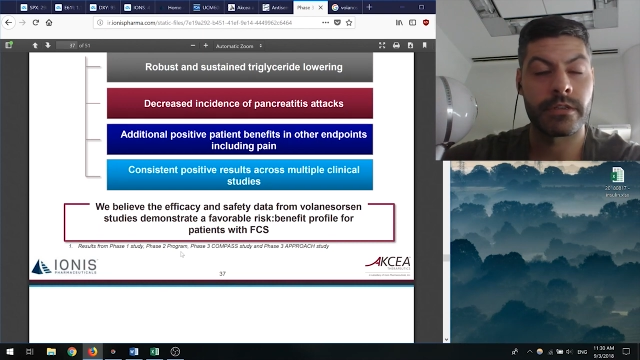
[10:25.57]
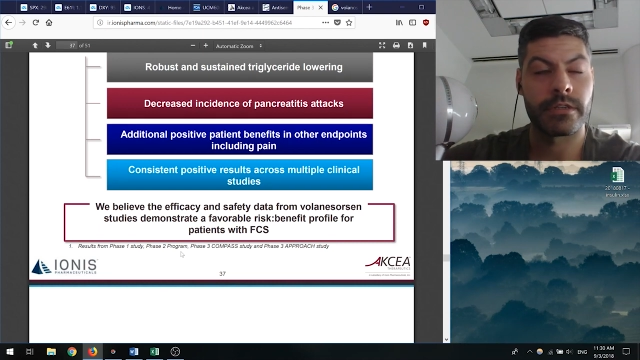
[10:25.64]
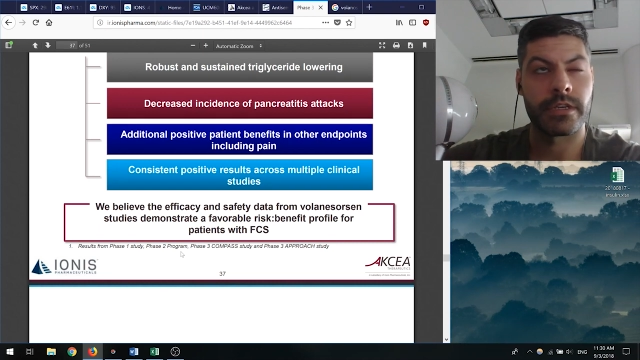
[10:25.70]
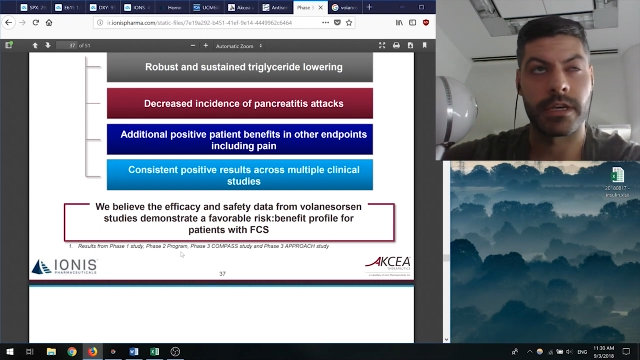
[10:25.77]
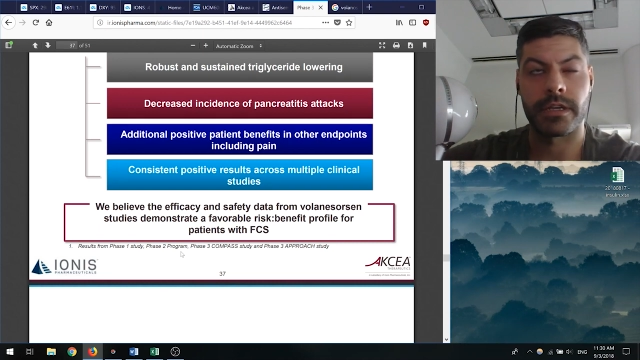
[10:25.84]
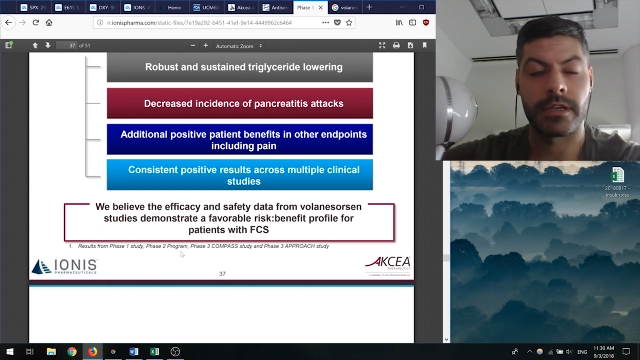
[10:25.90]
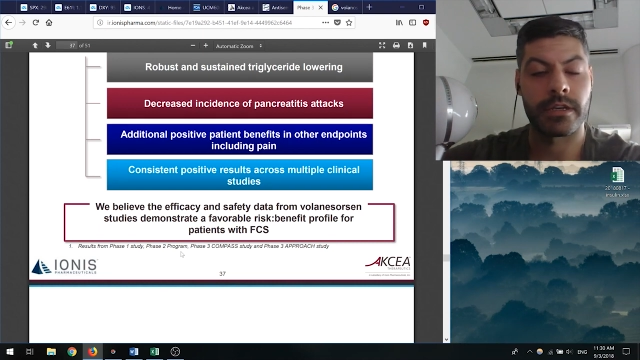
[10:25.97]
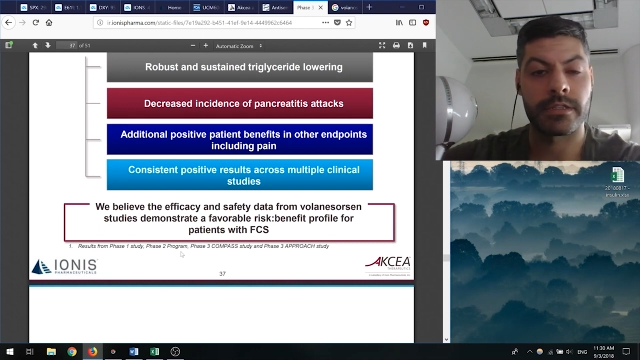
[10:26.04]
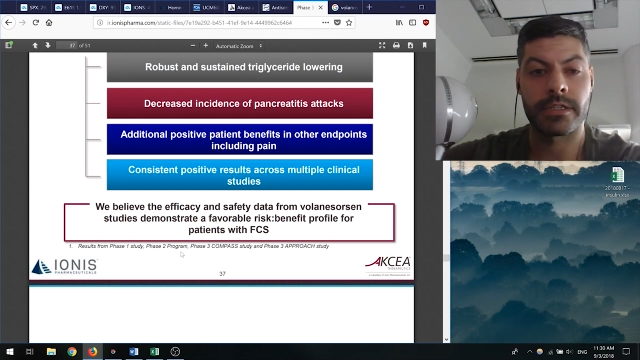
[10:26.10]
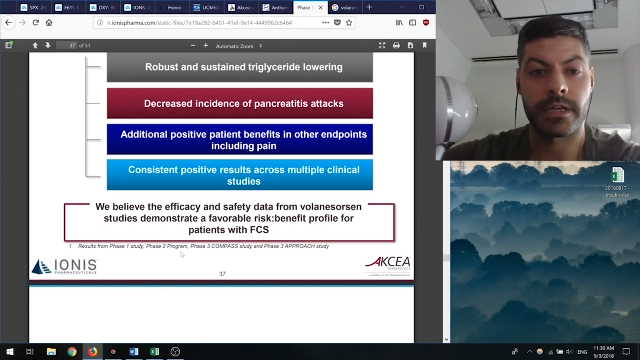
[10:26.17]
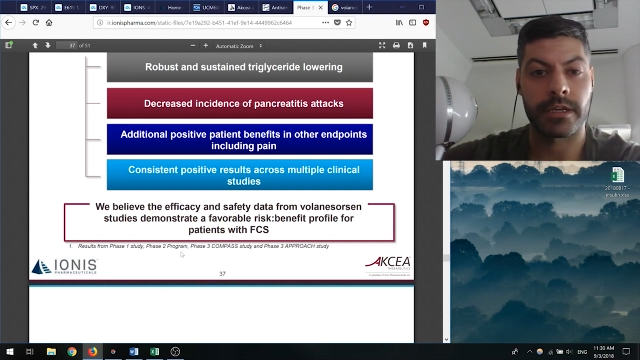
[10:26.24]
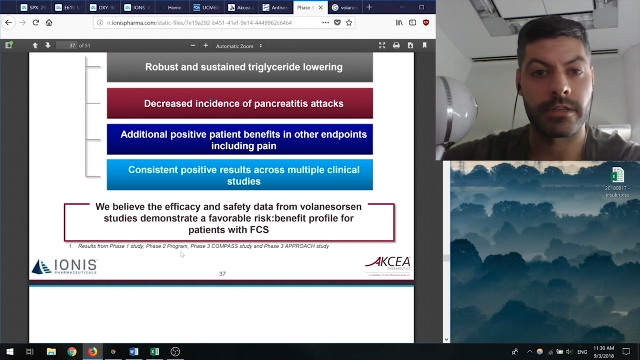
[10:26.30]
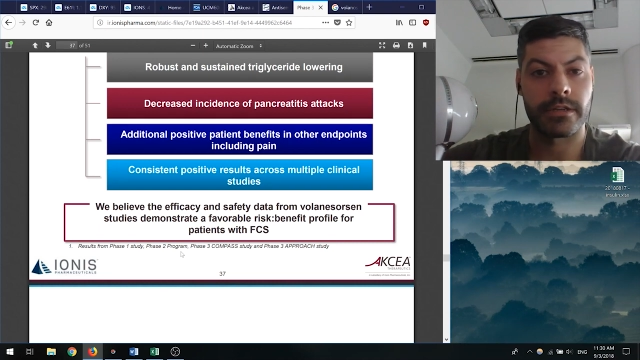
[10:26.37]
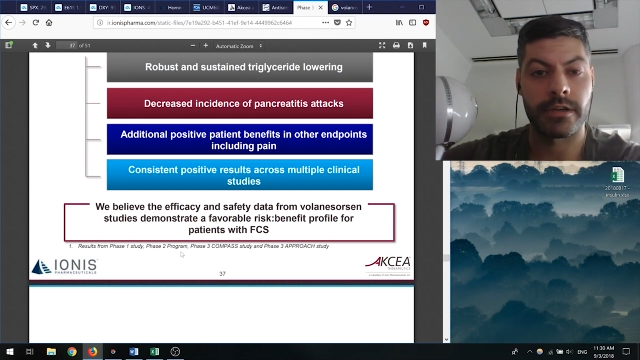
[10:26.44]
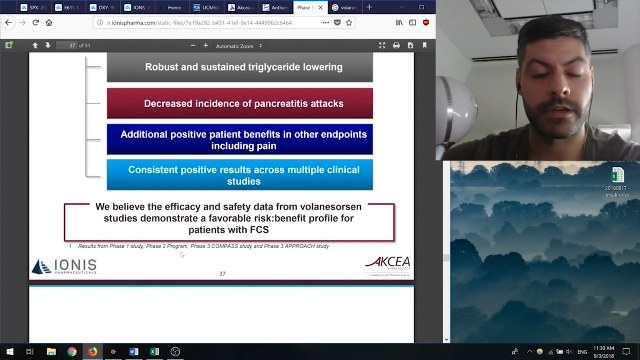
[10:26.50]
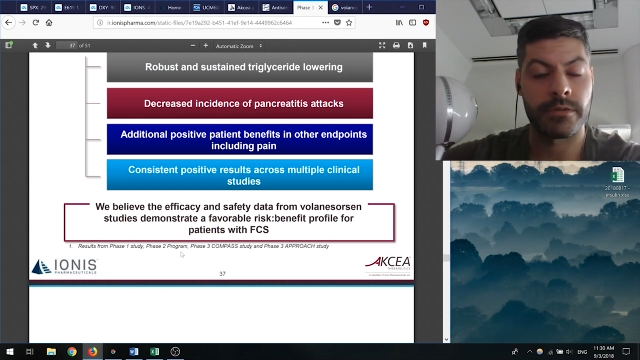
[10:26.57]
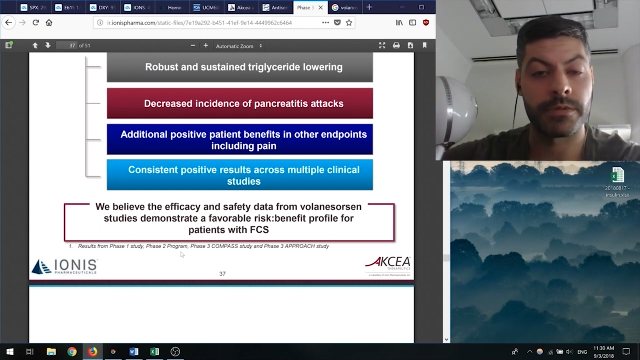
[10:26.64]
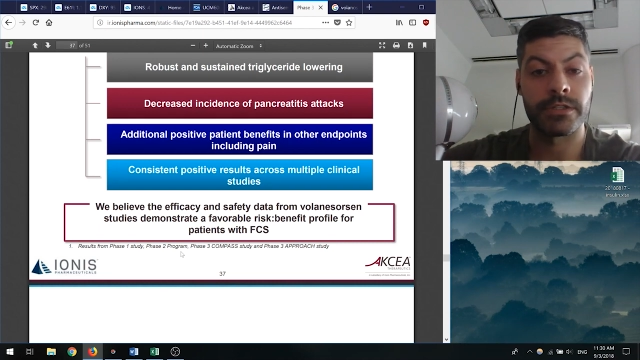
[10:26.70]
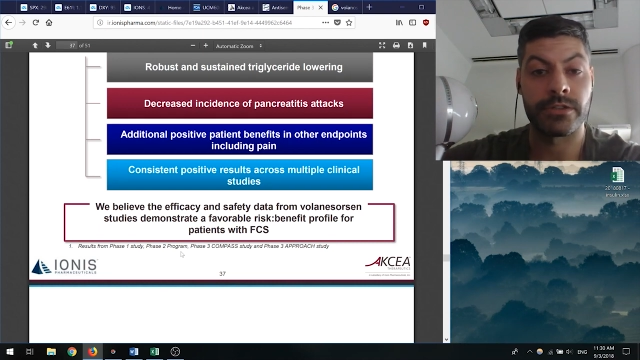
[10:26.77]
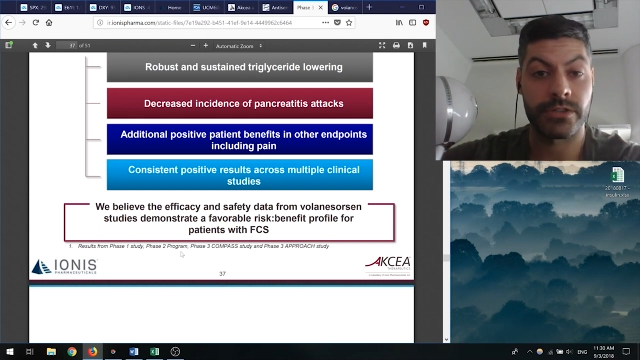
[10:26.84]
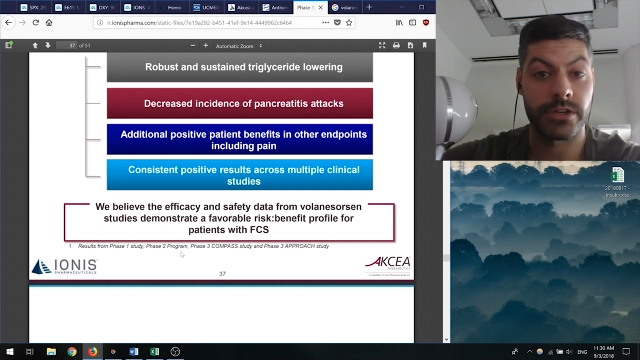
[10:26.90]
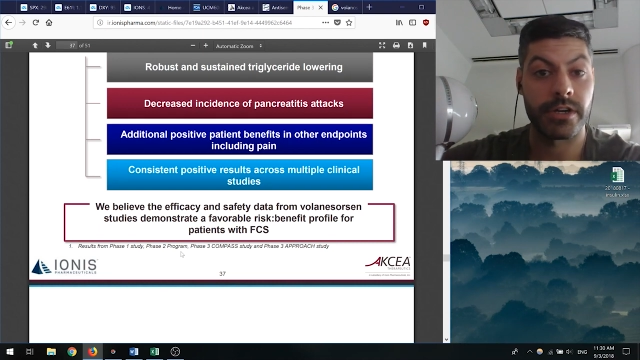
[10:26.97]
Yeah, not secondary, I mean
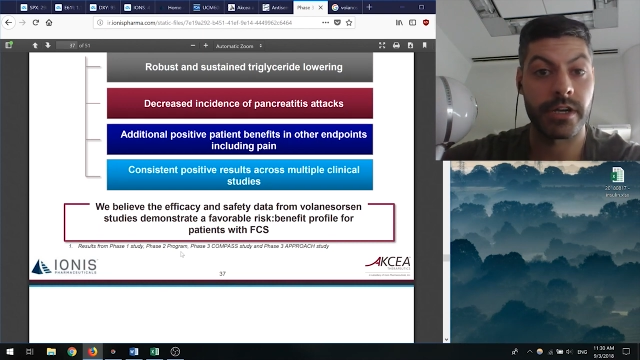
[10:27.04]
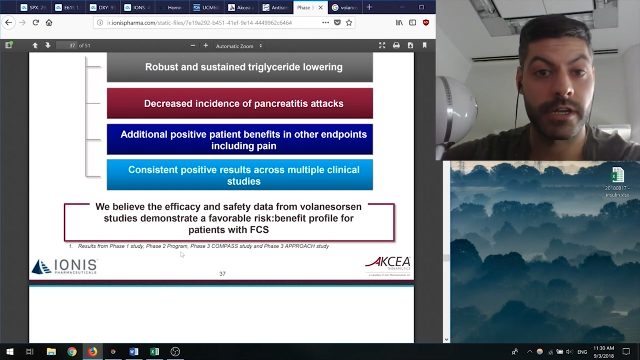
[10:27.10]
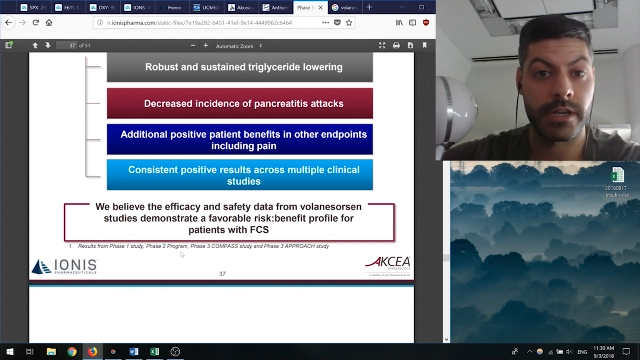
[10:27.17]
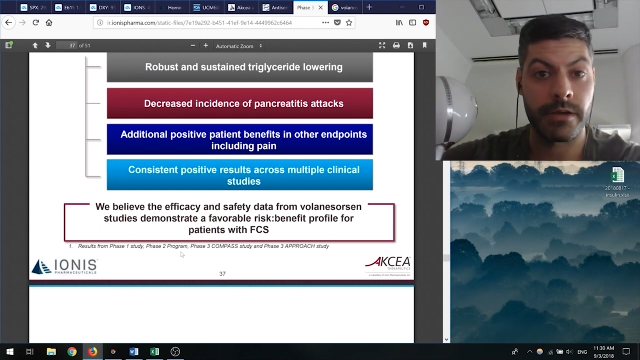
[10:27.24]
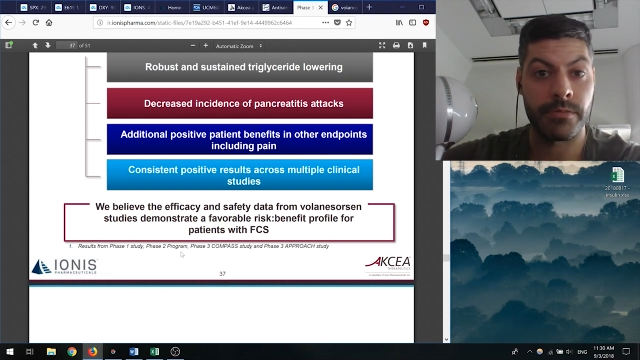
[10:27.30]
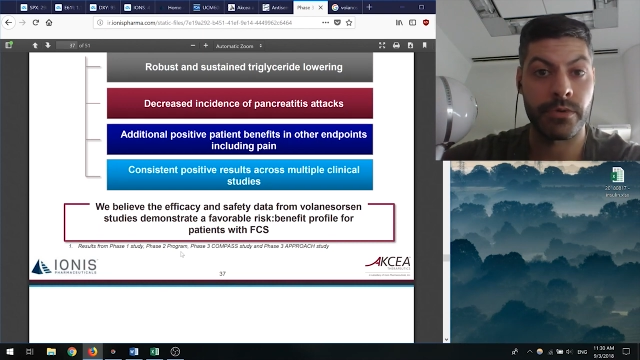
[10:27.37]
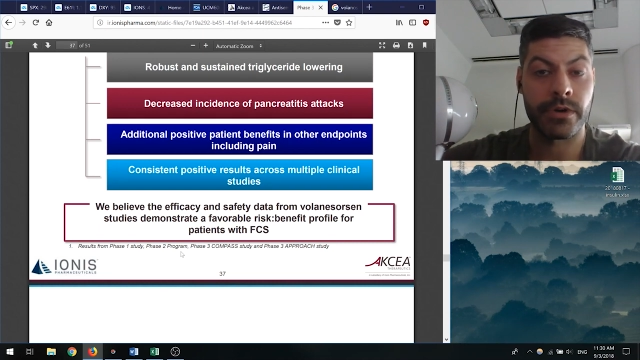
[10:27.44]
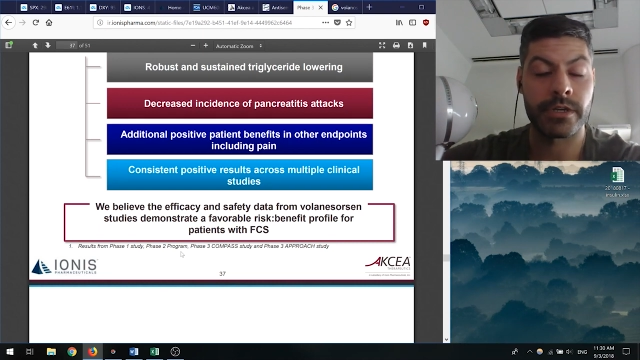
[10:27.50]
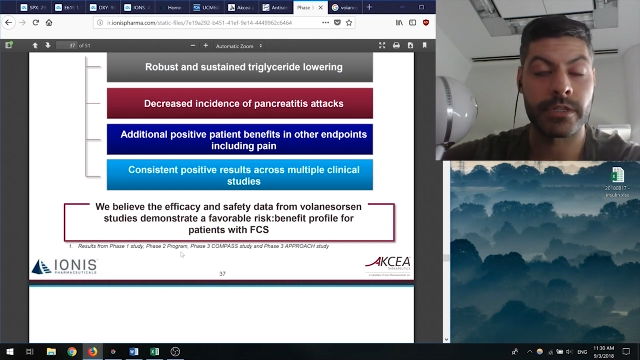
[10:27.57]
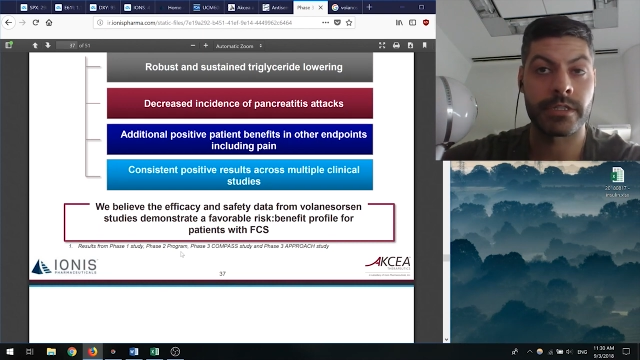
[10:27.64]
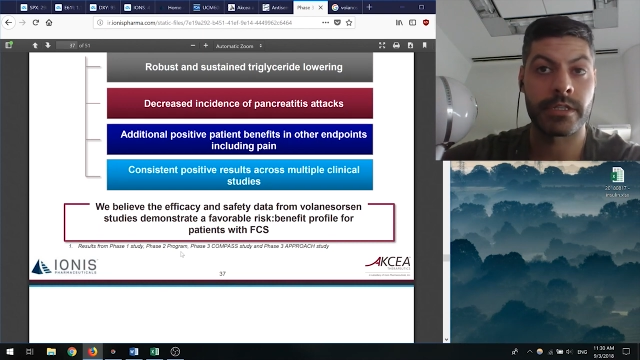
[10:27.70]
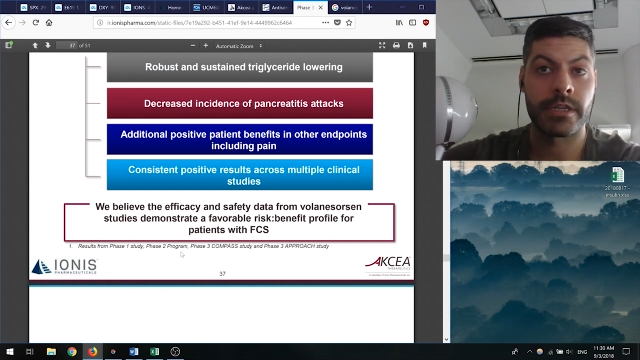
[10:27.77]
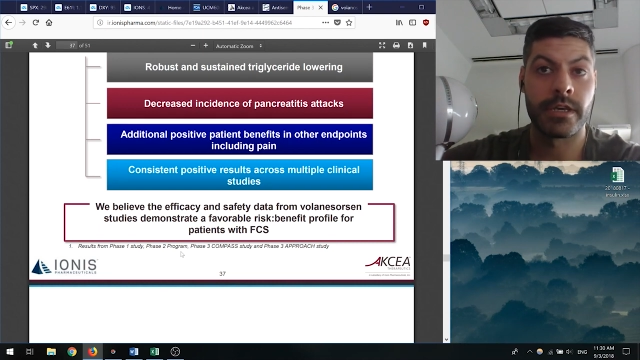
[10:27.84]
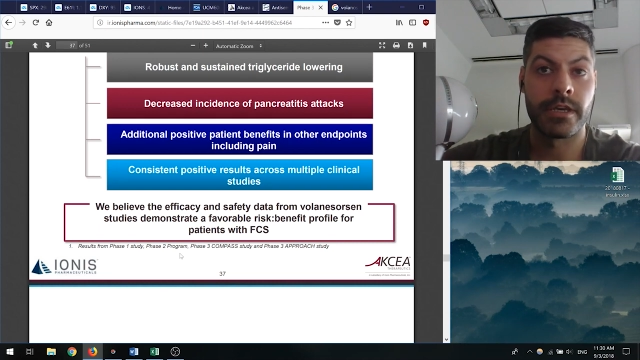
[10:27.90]
surrogate endpoints.